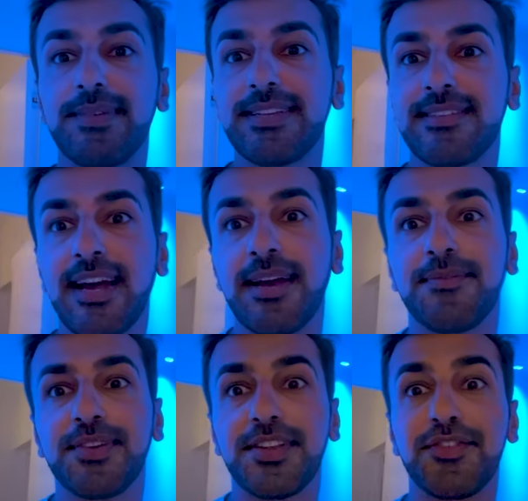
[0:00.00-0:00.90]
It's
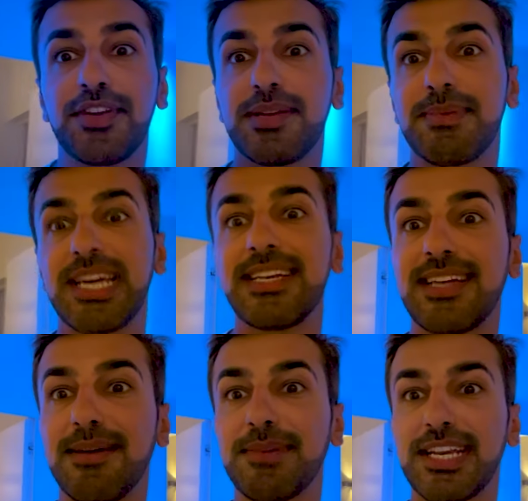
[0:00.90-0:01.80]
time for the treatment.
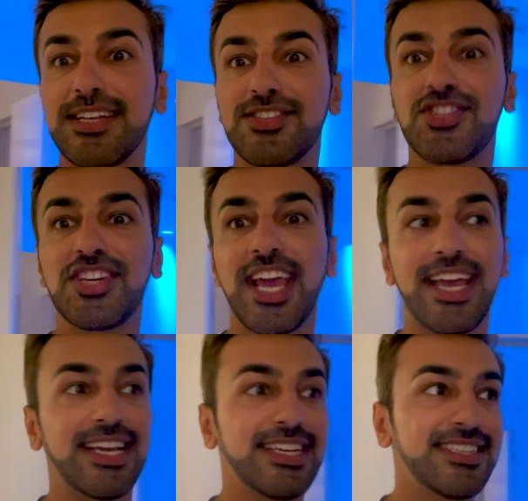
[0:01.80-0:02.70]
I'm gonna
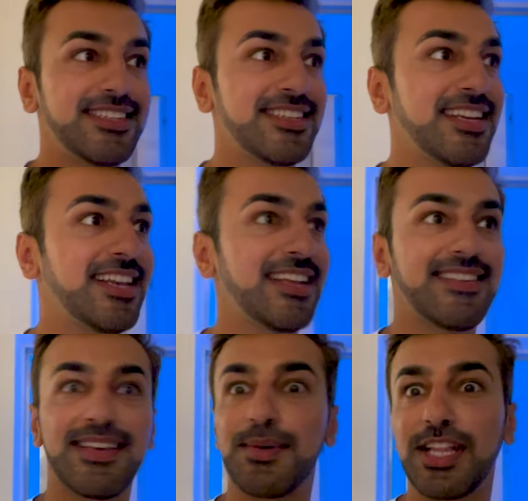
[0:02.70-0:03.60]
change.
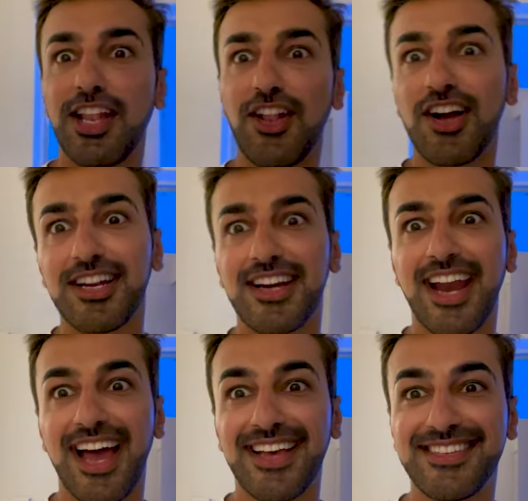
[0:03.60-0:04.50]
Let's see what the locker
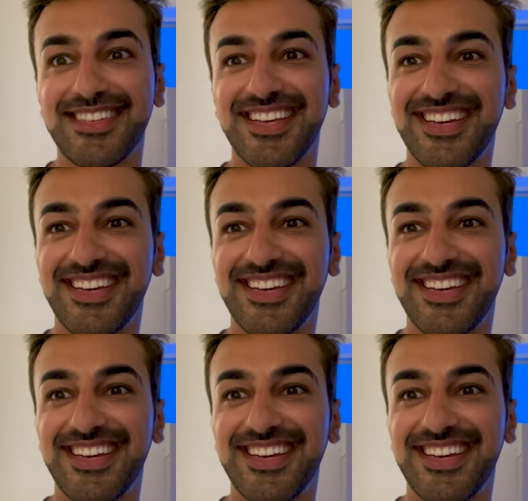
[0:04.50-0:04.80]
has.